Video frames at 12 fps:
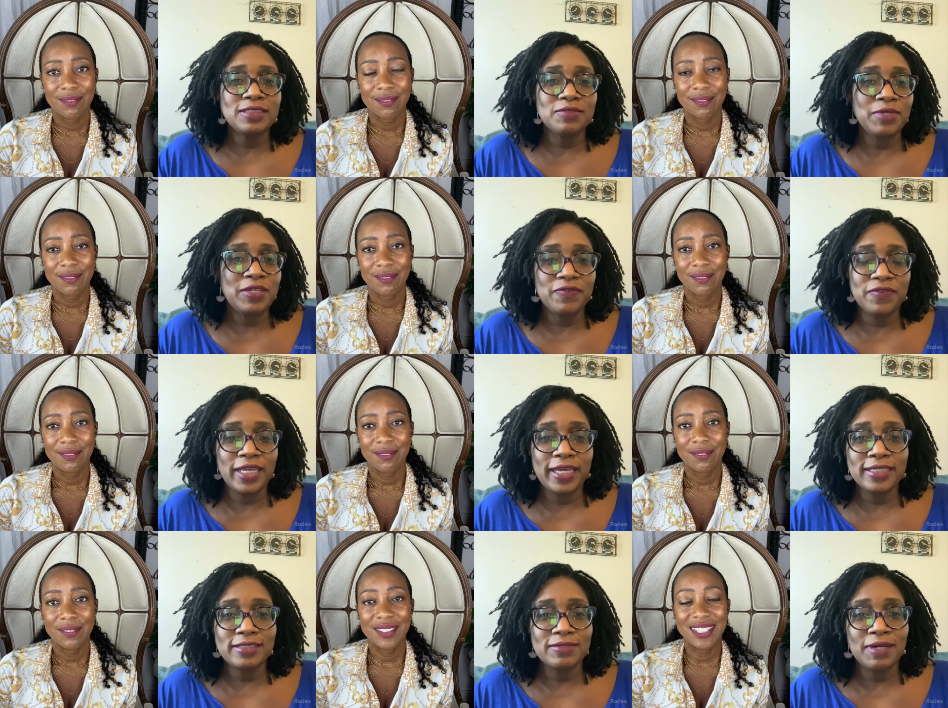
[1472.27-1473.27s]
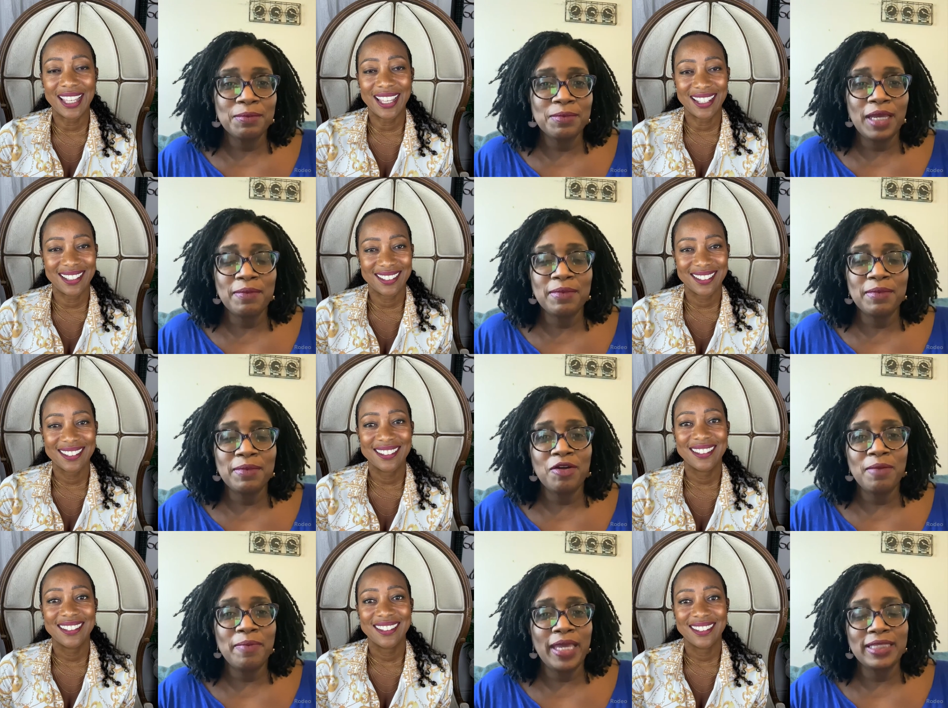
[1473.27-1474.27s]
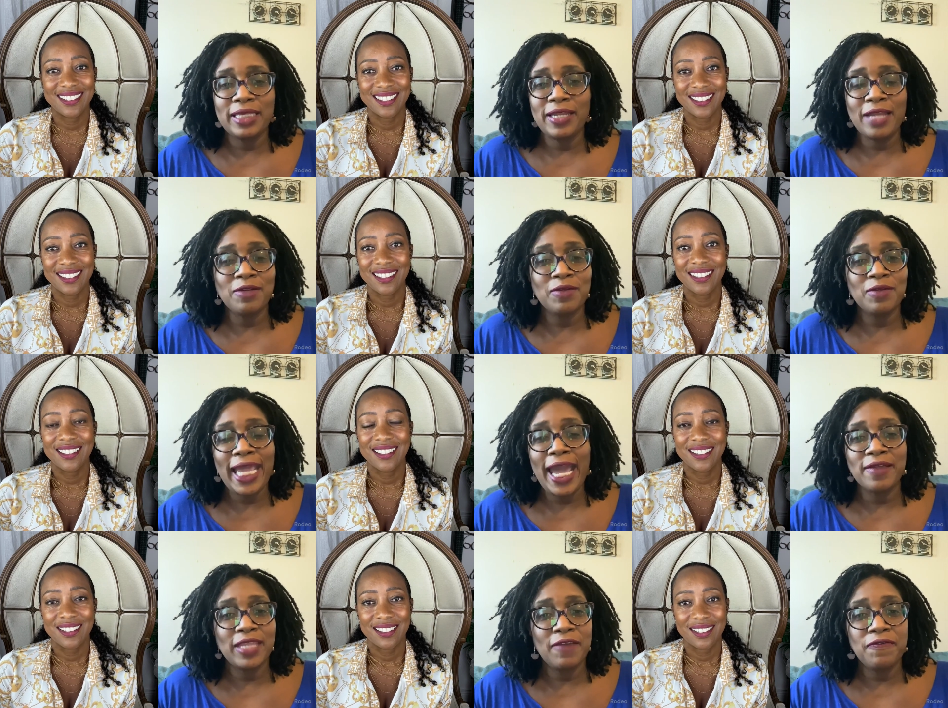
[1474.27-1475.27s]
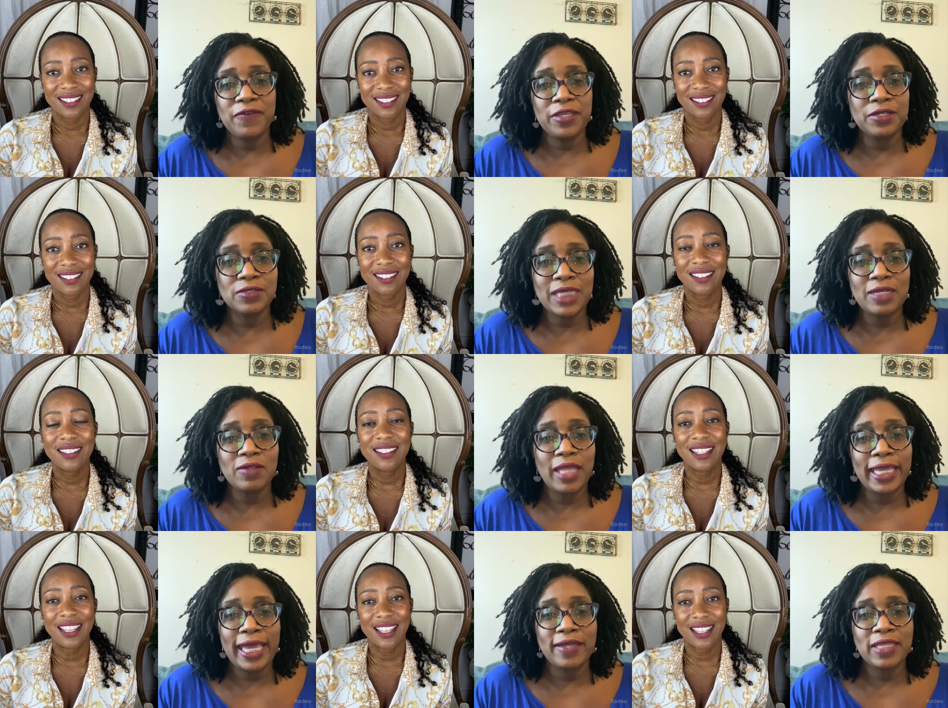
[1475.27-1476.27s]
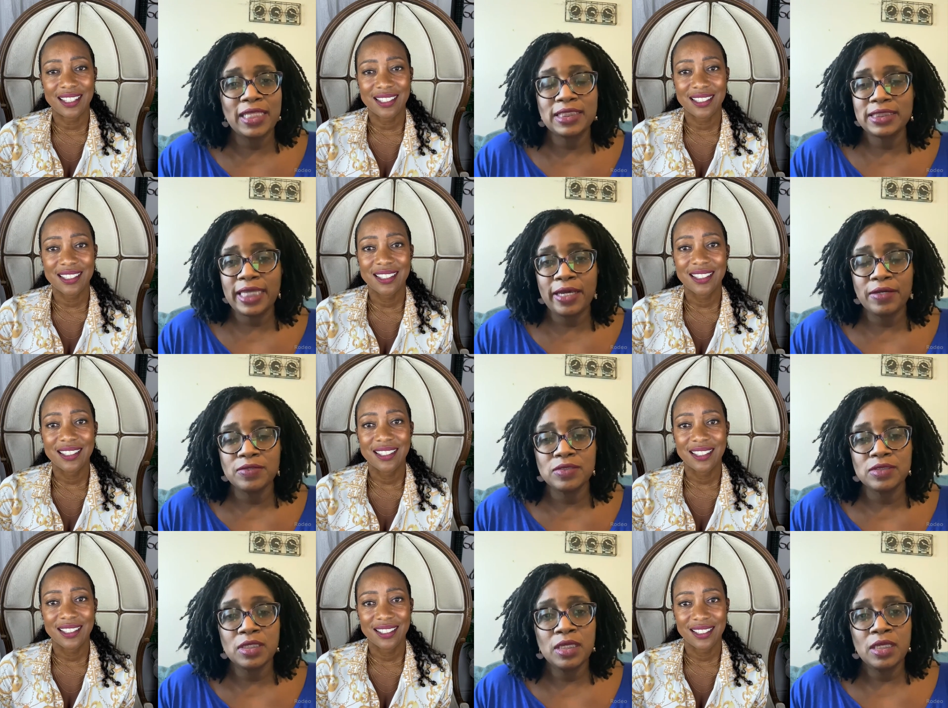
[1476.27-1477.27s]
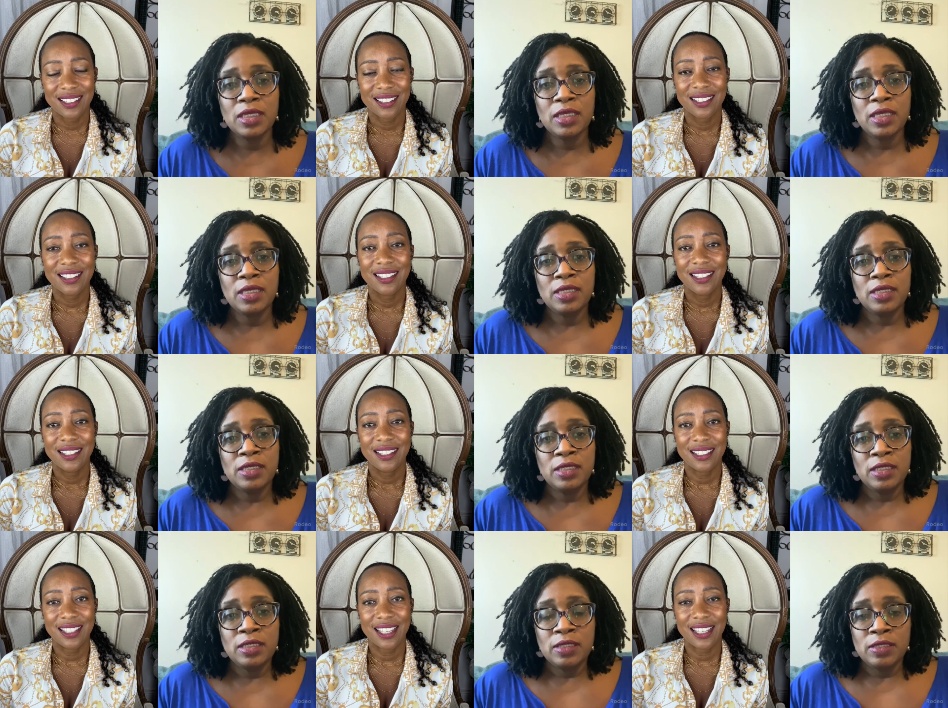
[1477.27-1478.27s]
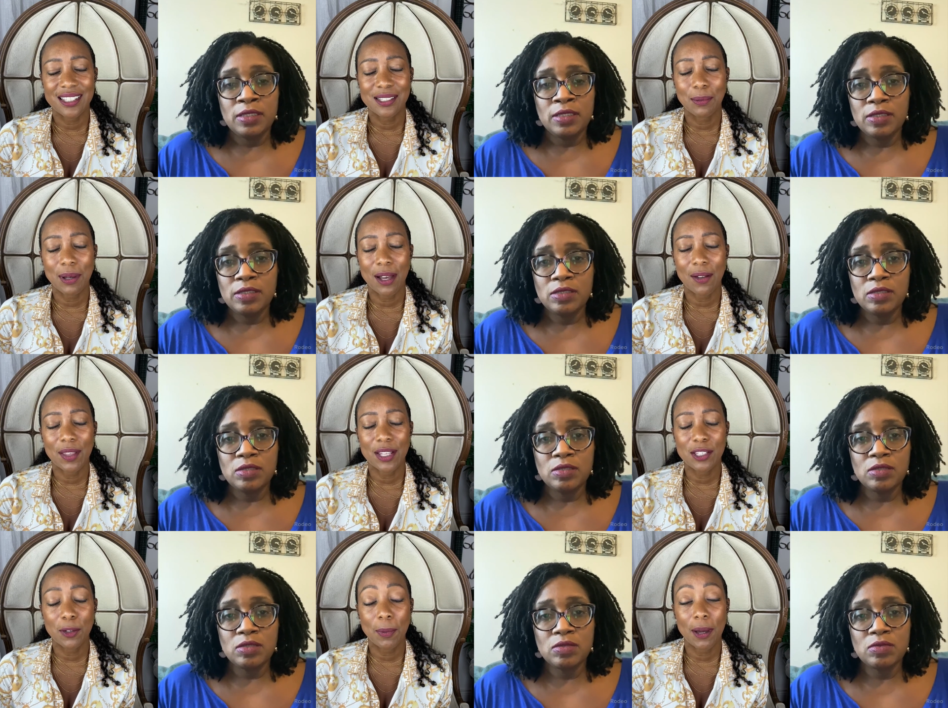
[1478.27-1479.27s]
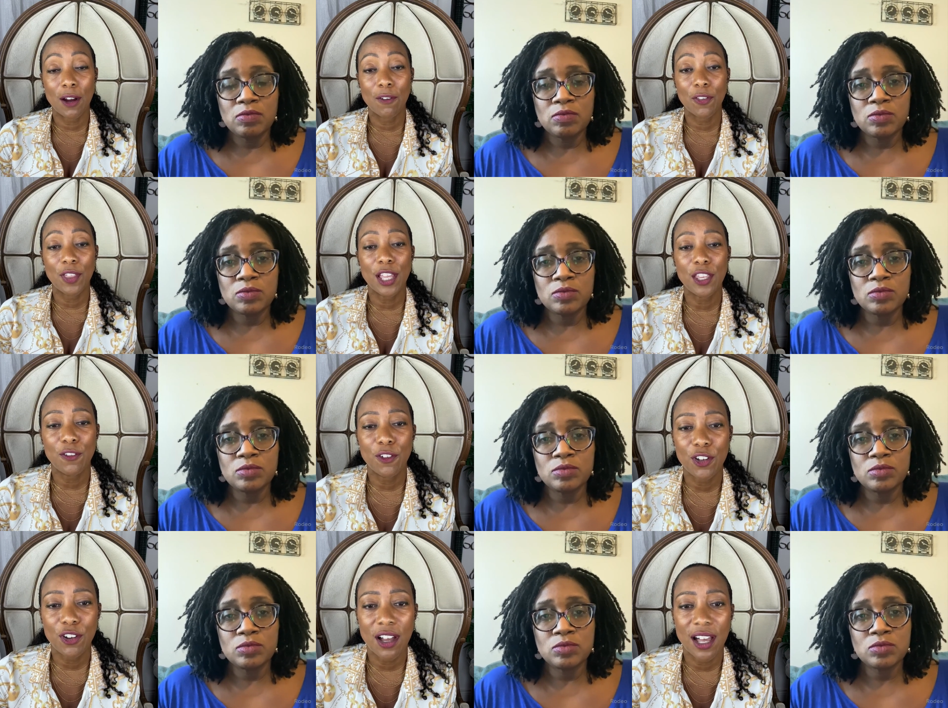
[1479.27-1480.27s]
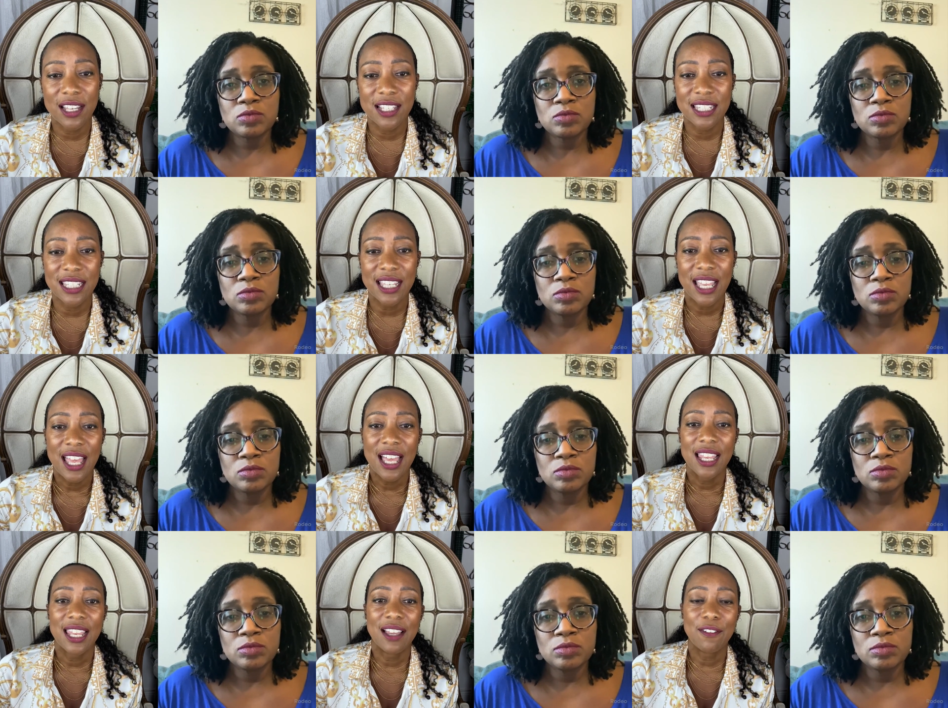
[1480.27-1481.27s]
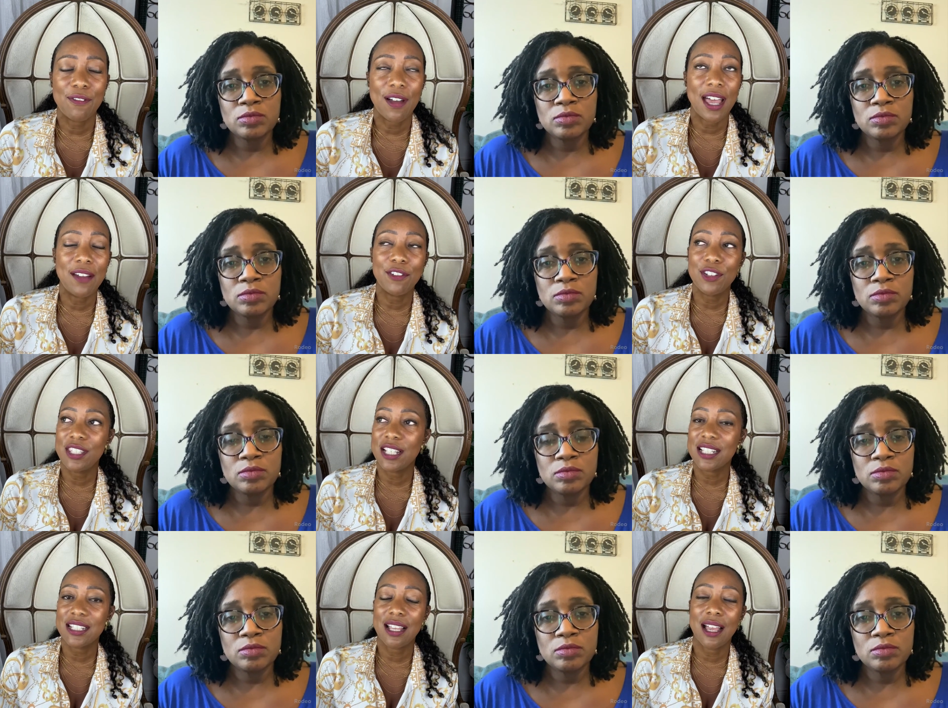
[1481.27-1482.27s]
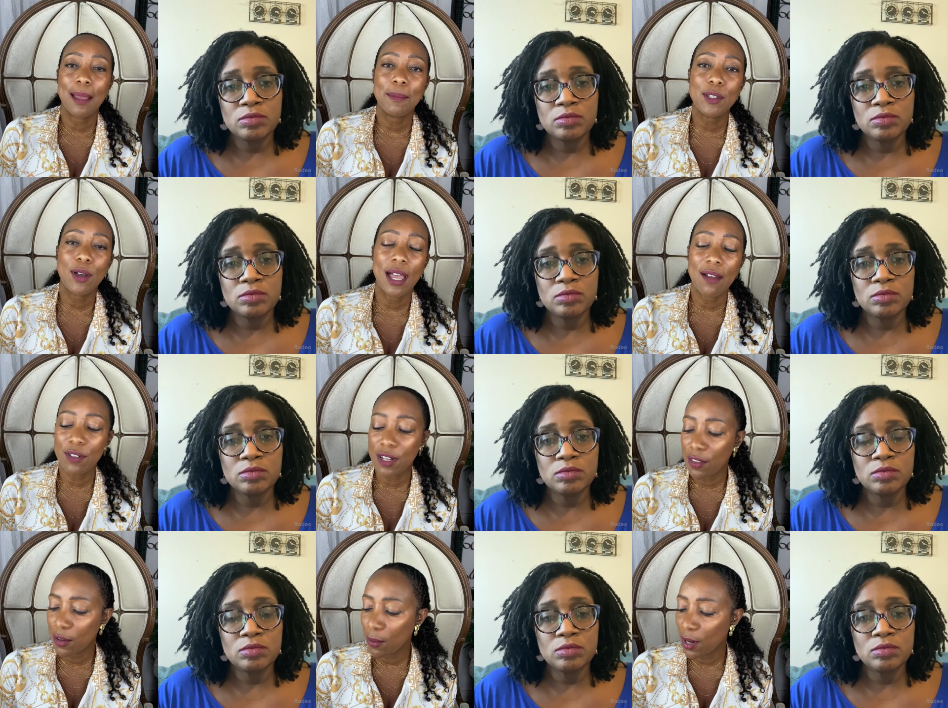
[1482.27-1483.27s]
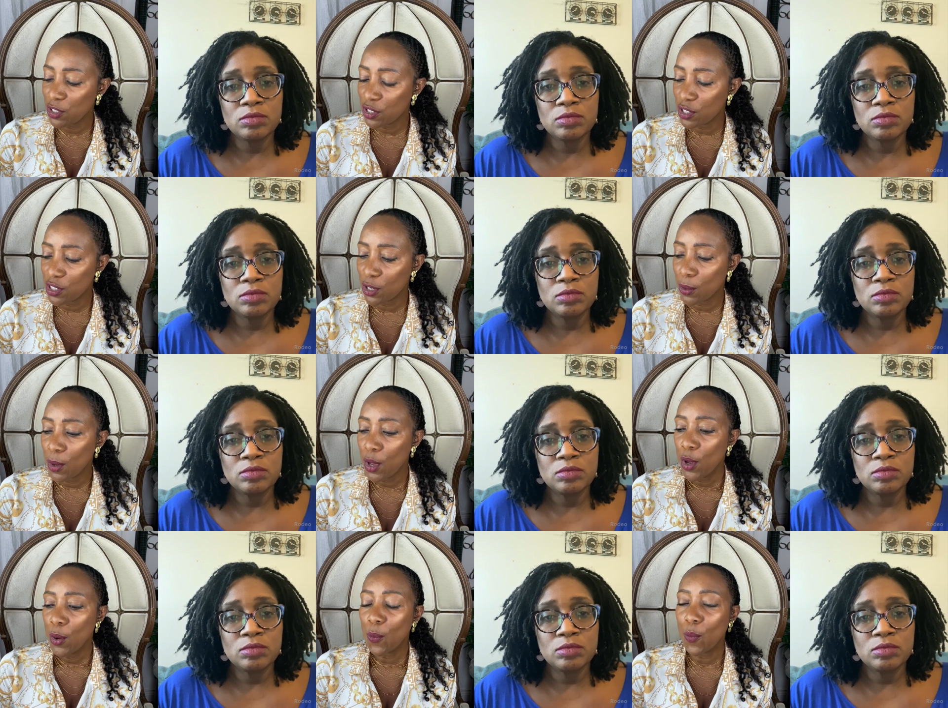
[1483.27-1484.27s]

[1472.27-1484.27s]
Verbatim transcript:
Speaker 1: that's a red flag. So I'm I'm not going back there. I don't like how that feels. I don't like how that sounds.
Speaker 2: Yes. Wow. That's so powerful. Thank you for your honesty, like five or six times. So I have another question. So